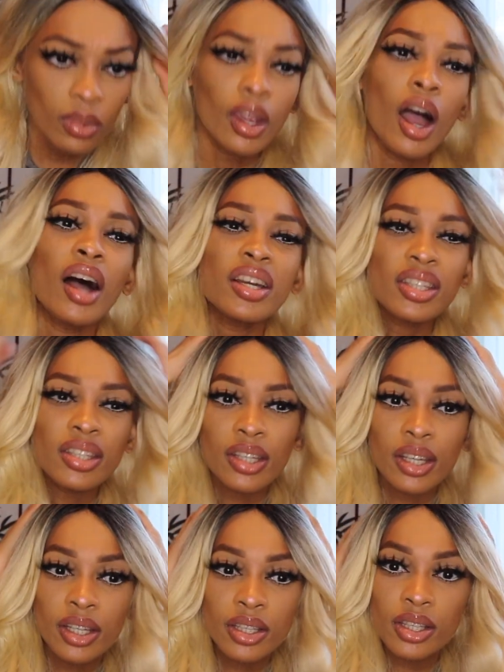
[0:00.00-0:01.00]
I
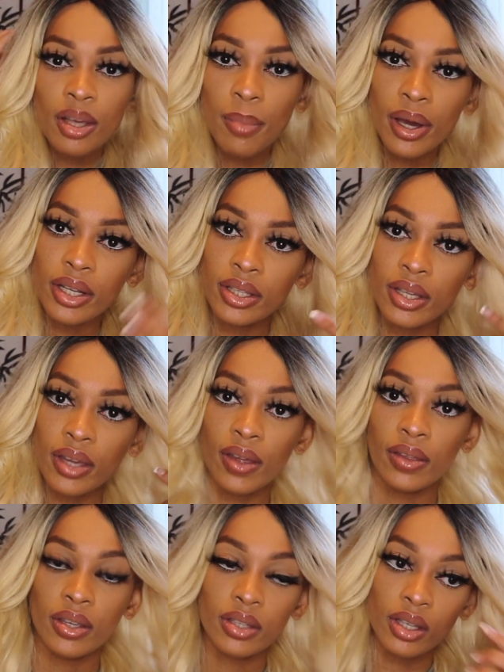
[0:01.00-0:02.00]
seen somebody say
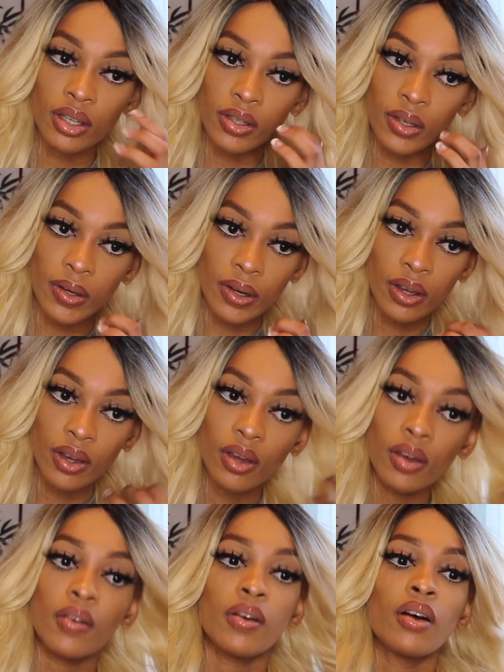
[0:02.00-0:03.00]
that this isn't
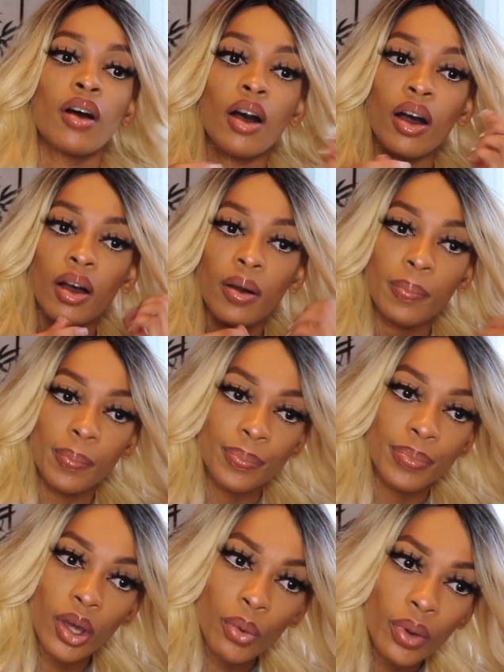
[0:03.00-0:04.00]
a
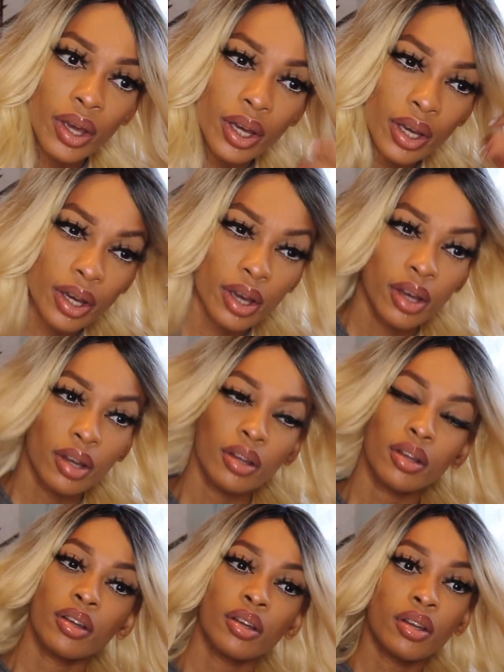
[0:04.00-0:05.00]
wig
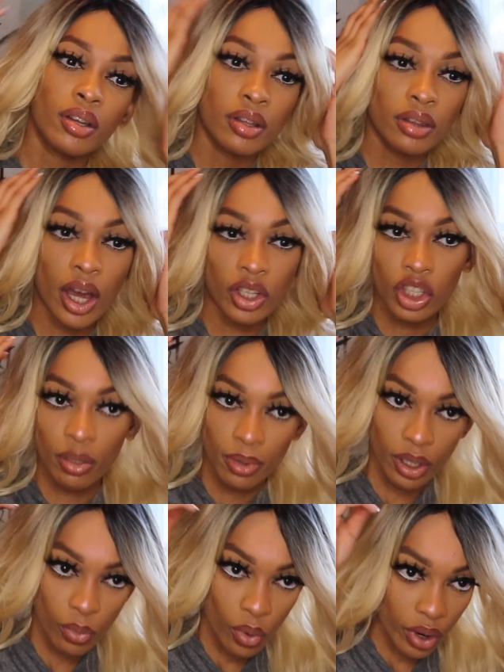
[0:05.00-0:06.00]
that should
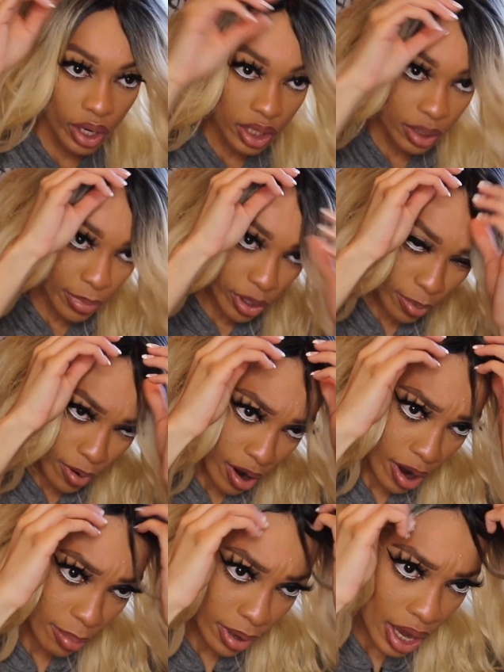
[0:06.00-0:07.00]
be worn as a middle
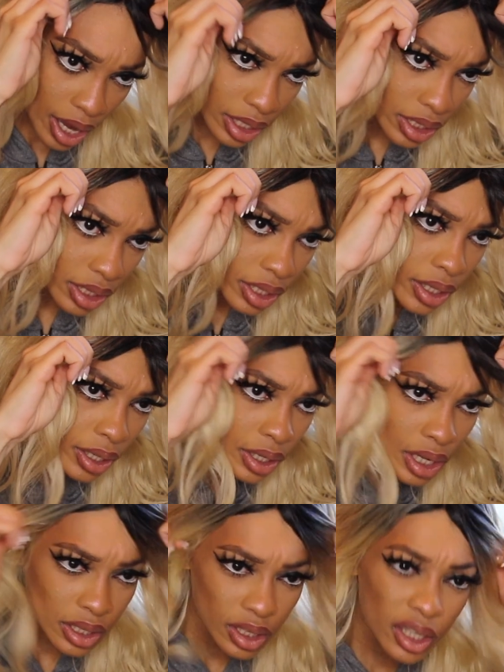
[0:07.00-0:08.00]
part, but honestly it
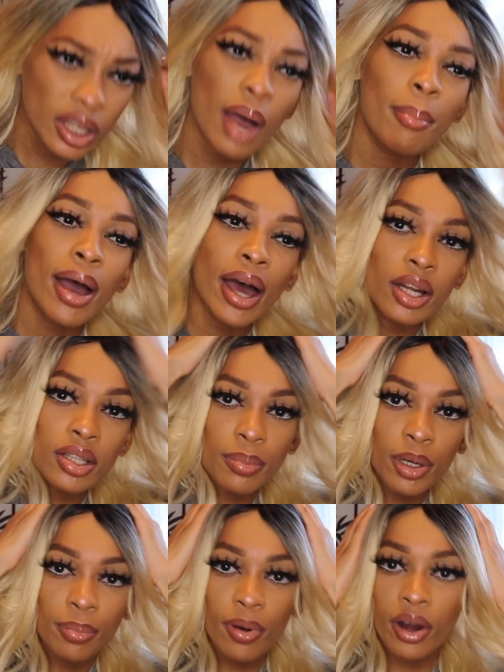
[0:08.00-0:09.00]
doesn't look that bad as a
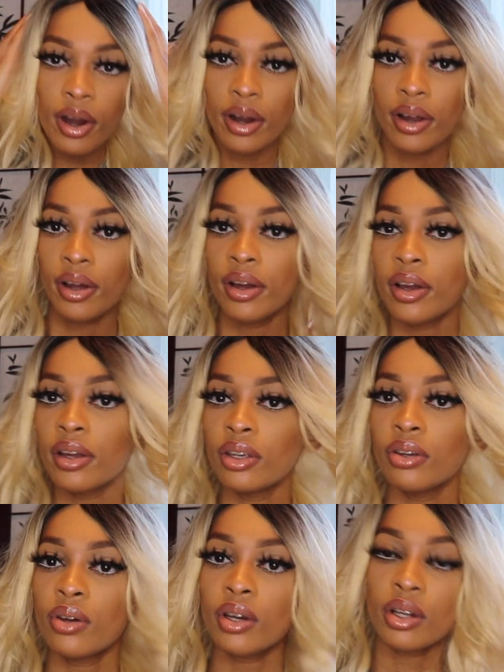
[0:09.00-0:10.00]
middle part.
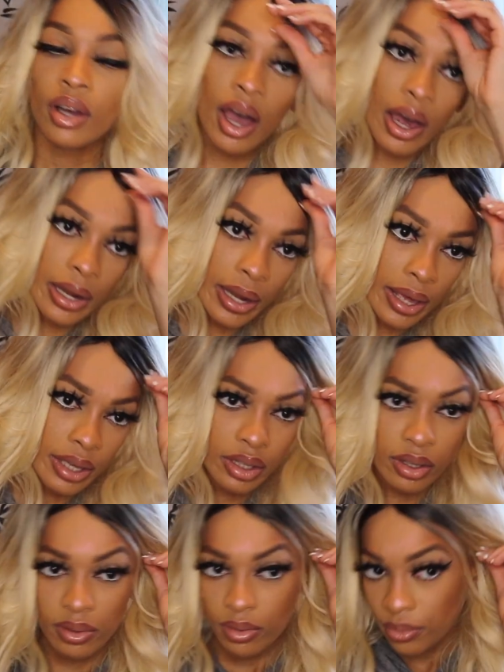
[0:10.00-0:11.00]
You can kind of like
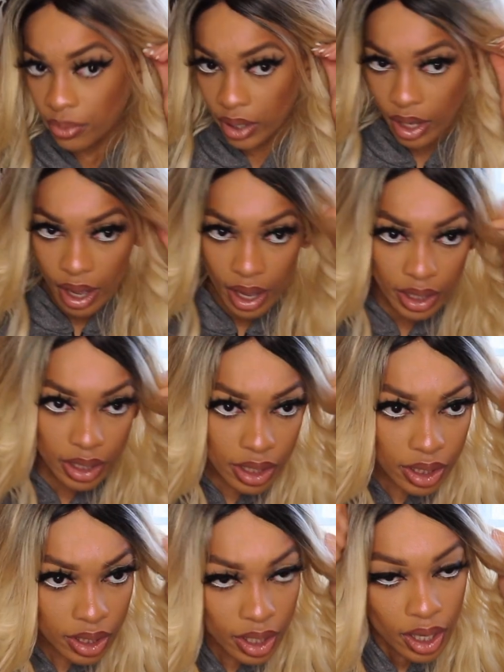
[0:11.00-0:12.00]

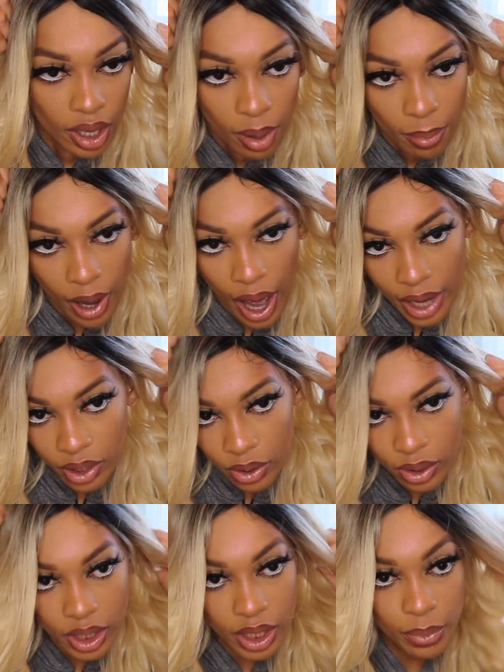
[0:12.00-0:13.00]
finesse, but I do
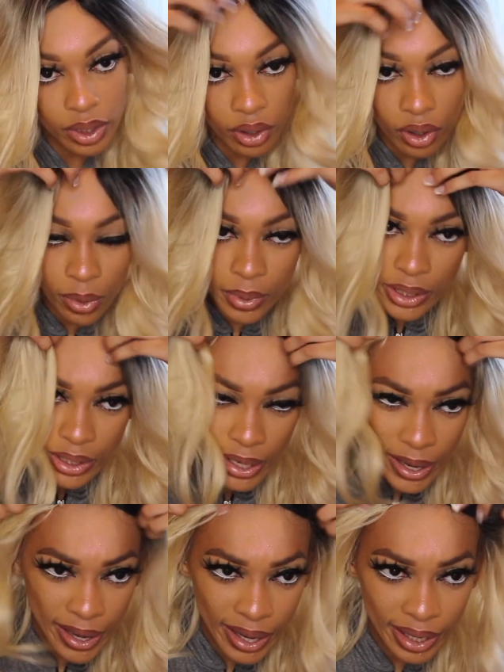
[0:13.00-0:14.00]
see what the girl was
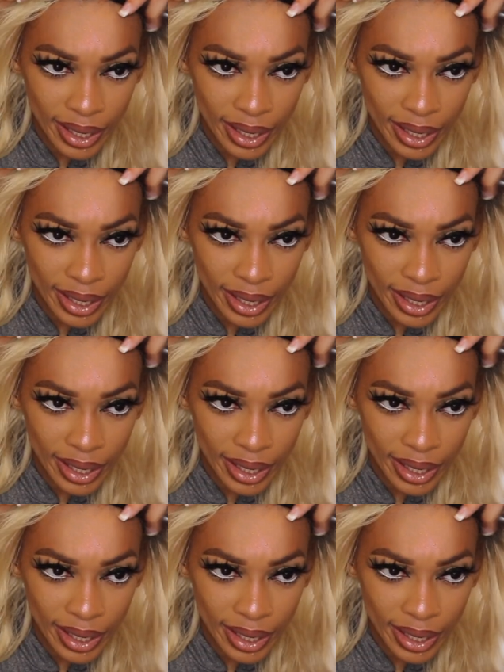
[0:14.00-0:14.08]
saying.